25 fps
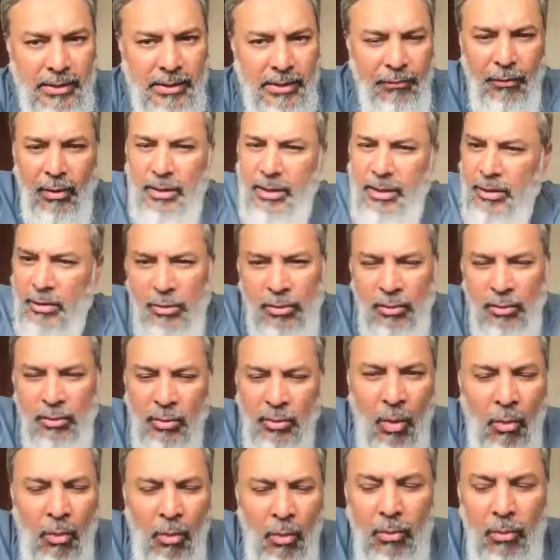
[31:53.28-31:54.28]
first of all,
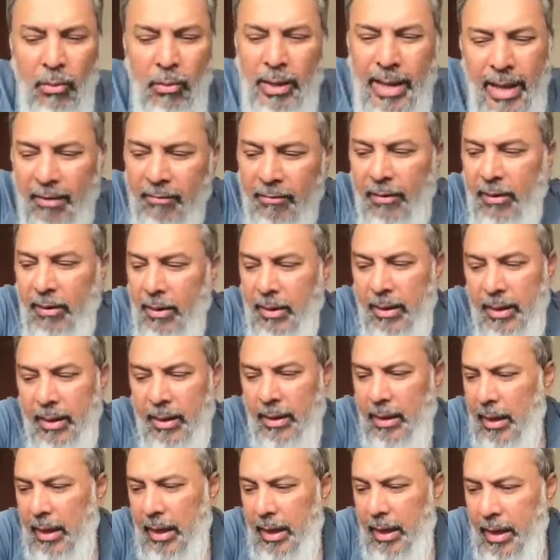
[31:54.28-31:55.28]
there's no
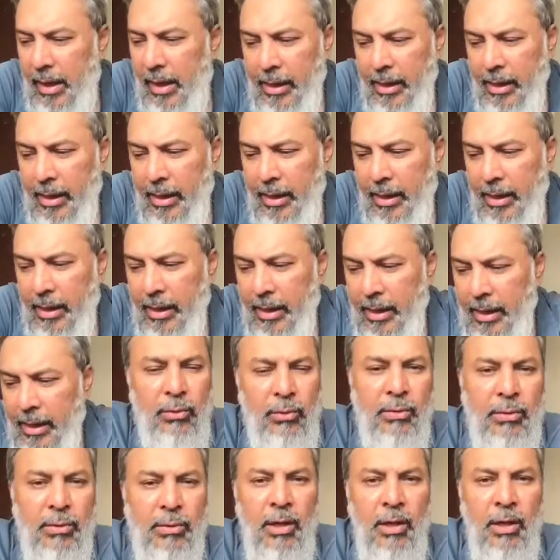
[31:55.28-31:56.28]
ever any
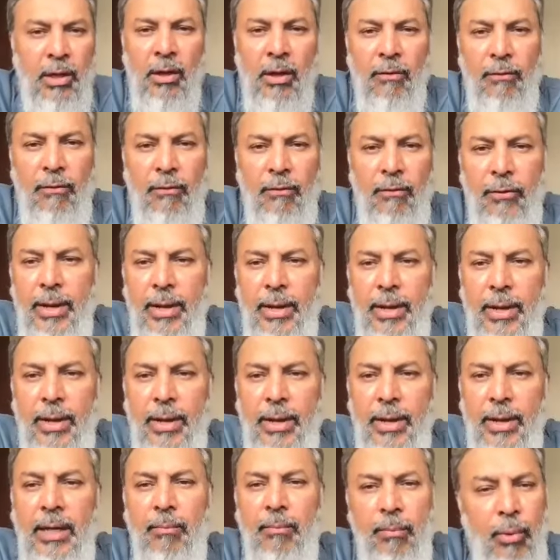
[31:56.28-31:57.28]
excuse
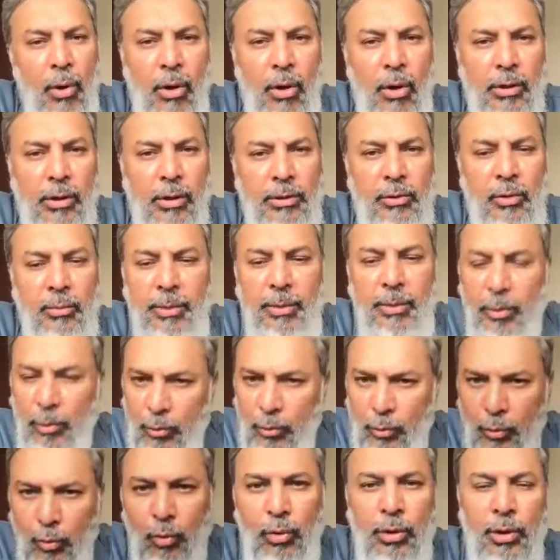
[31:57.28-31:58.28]
for any
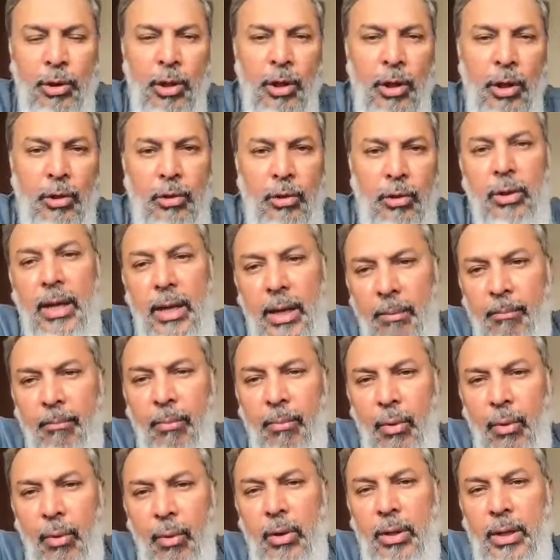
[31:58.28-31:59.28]
boss to be rude
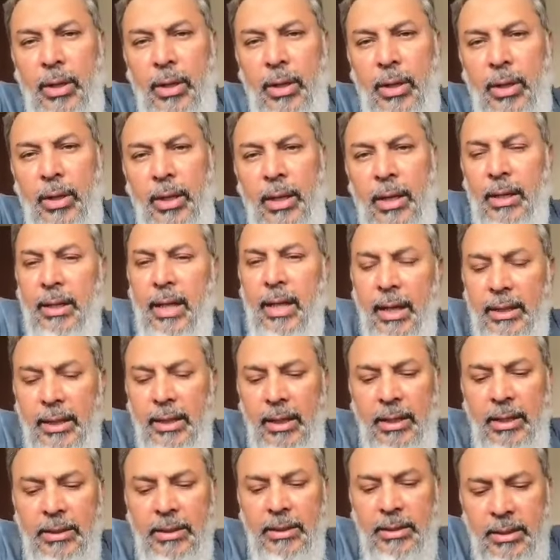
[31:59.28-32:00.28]
to the employee.
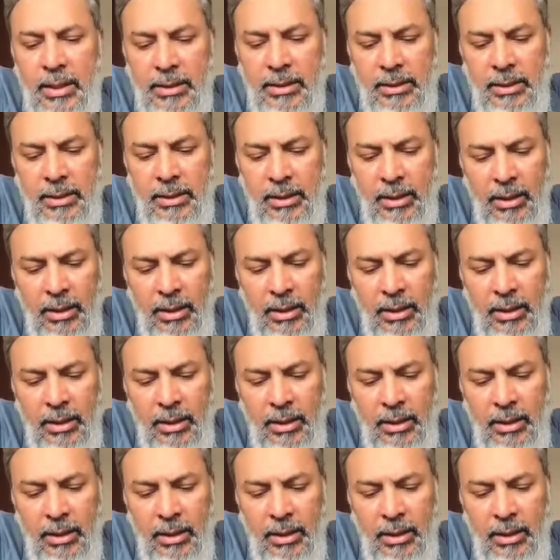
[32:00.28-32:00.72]
That is